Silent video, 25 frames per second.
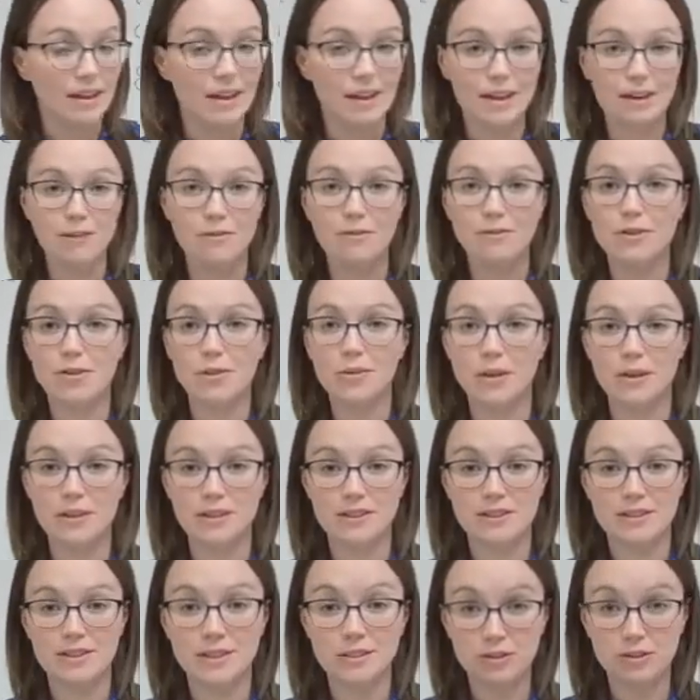If you
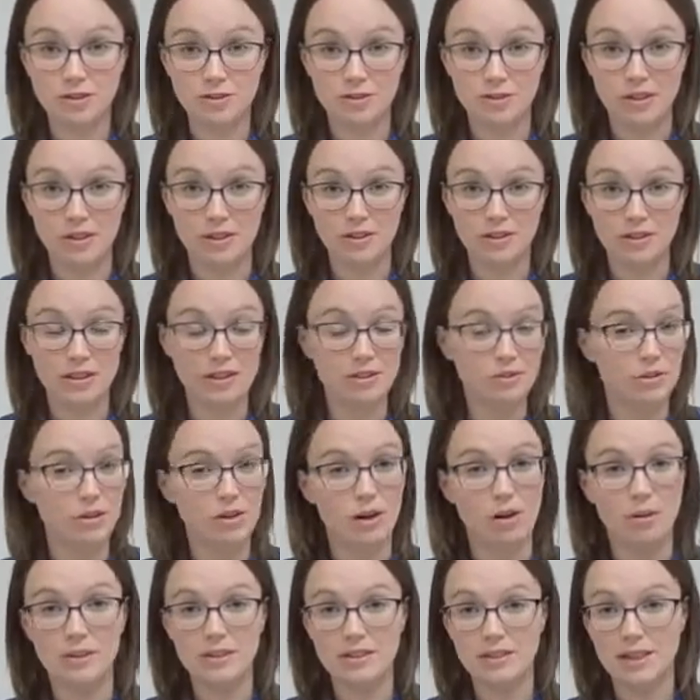are still struggling, you
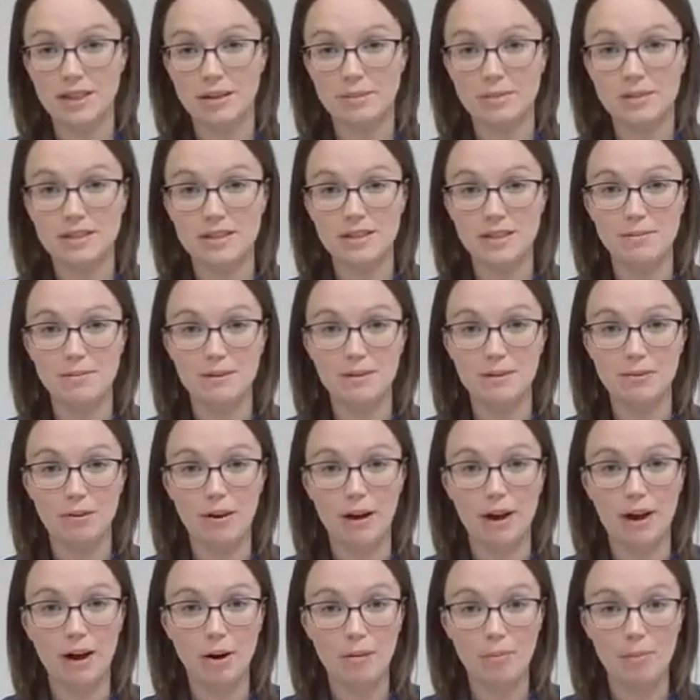can always come see me
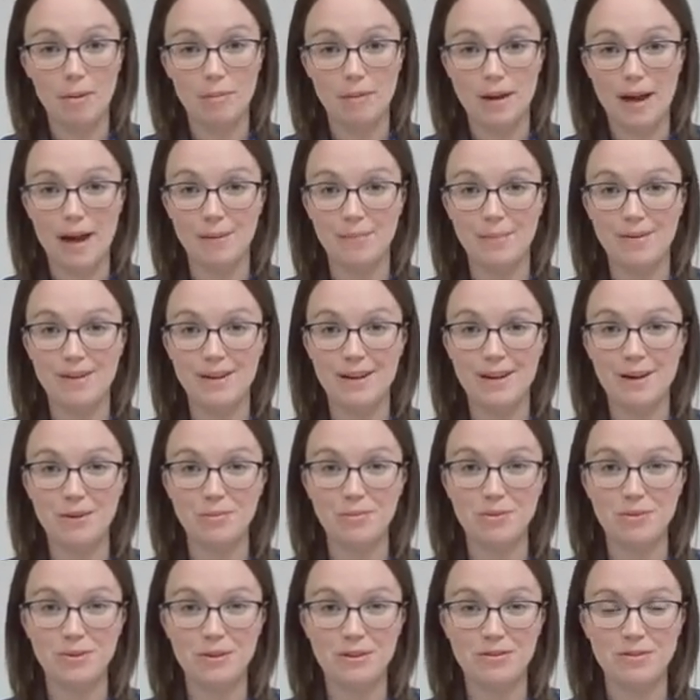for help. I'm happy to
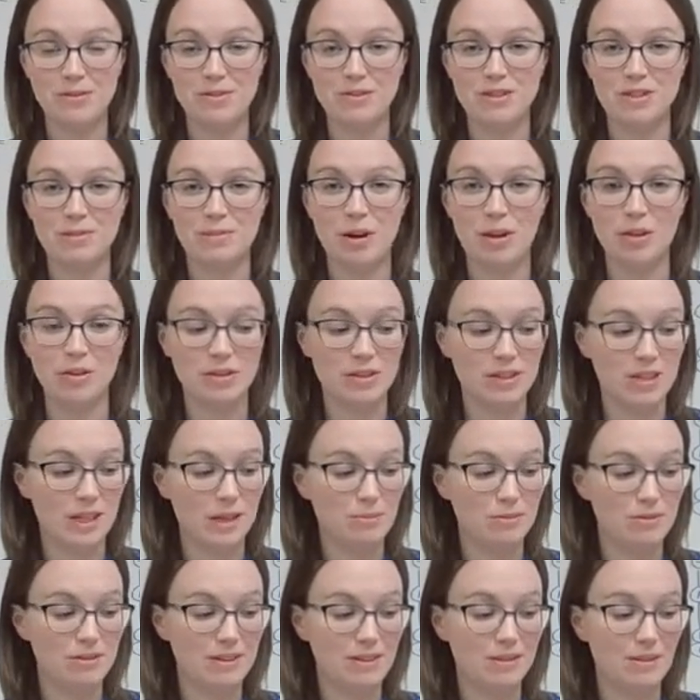help you, give you some other
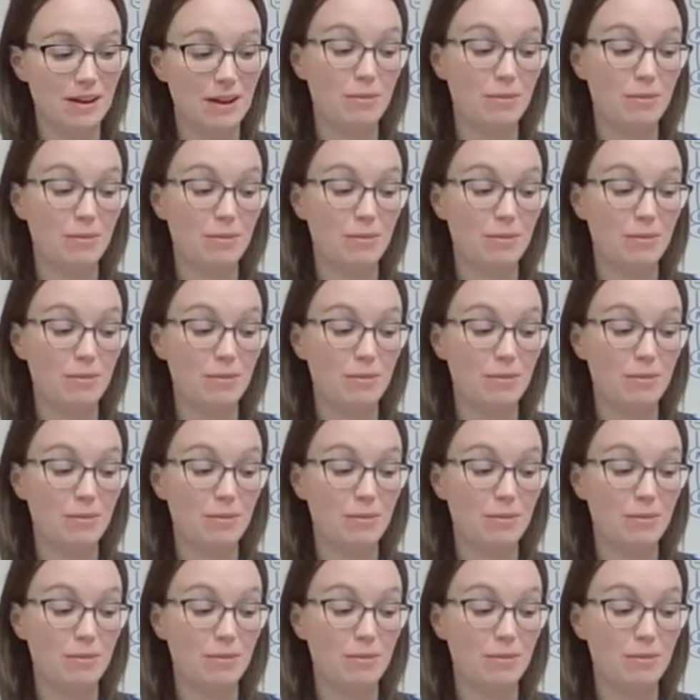tips.